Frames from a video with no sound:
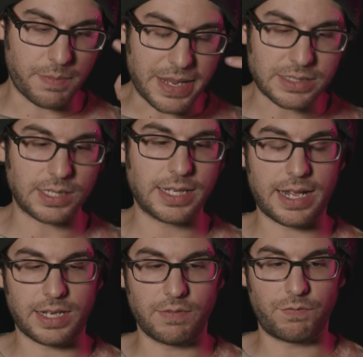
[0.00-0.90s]

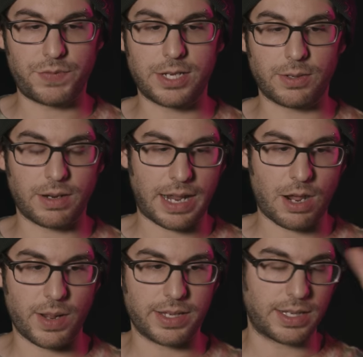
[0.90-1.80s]
mentally I can figure out
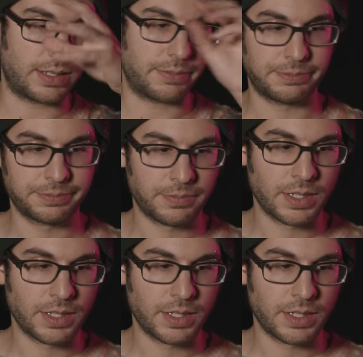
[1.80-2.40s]
how I can